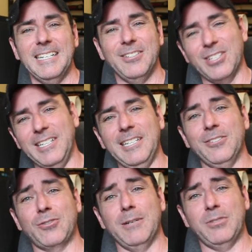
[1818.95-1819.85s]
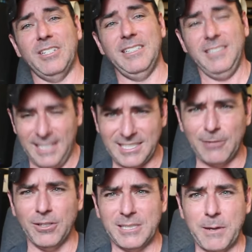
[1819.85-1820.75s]
There's a link in the description. Yes, I
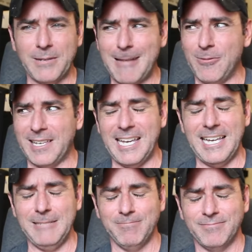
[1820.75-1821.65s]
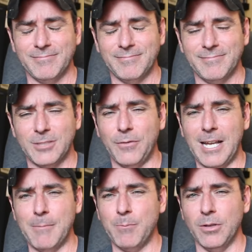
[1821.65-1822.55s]
really spell my name with a K, so if you
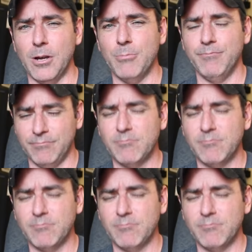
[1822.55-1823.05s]
comment below,